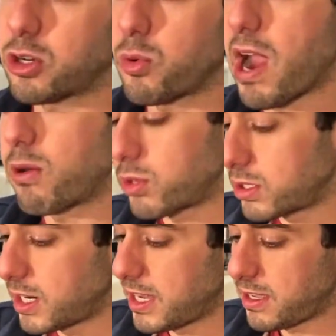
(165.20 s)

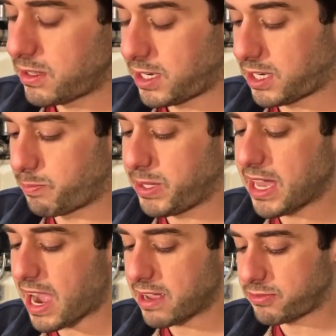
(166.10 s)
Cobra
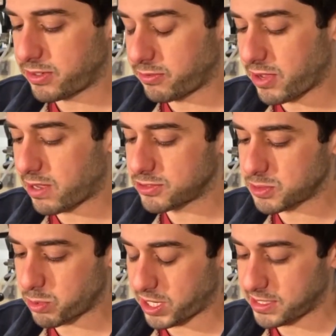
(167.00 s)
Beehive valve
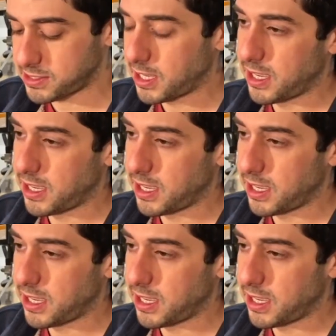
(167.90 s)
springs.